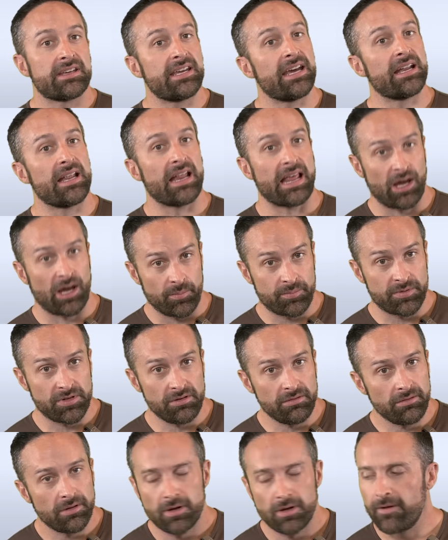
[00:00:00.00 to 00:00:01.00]
can it help
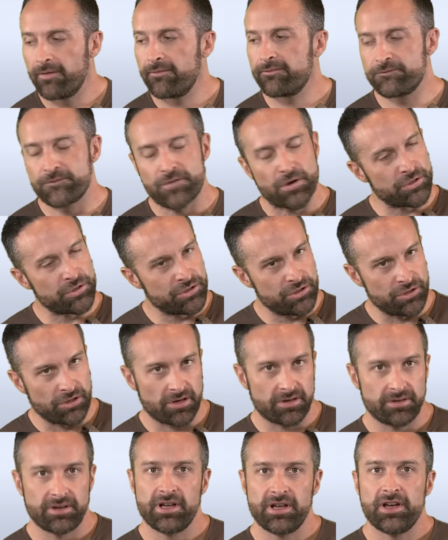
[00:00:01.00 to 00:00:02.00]
you? For
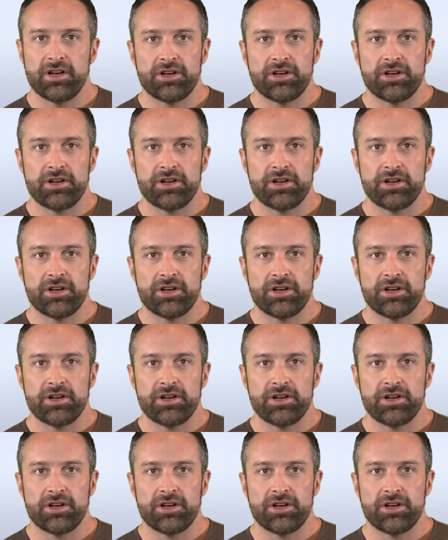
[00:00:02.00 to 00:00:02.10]
sure.